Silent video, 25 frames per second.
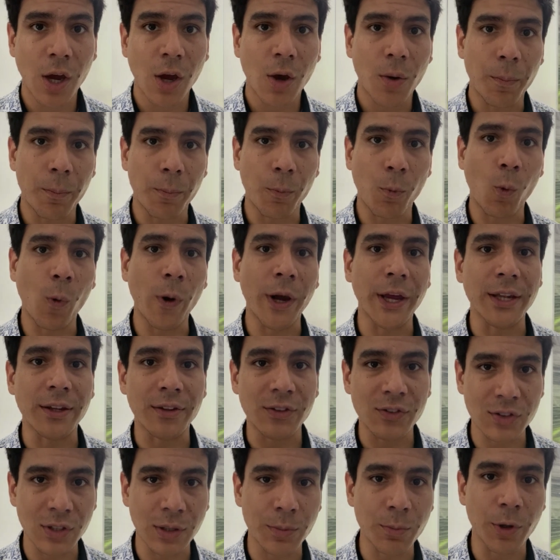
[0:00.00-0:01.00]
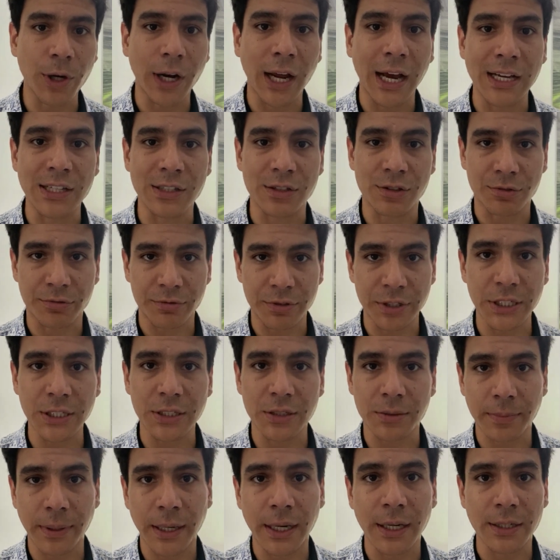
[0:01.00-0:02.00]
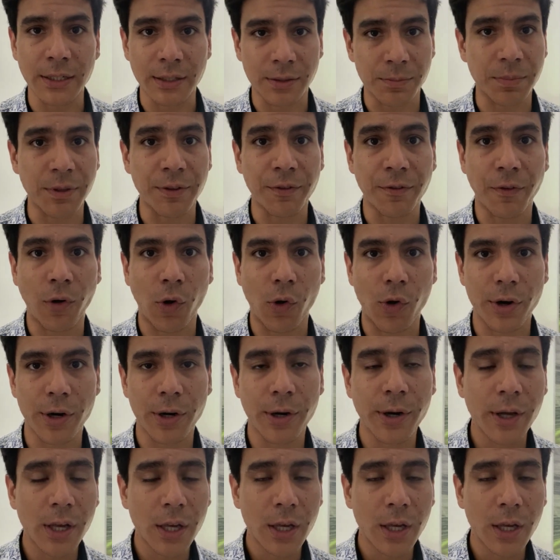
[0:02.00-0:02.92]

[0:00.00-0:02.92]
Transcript: when someone has read about it before.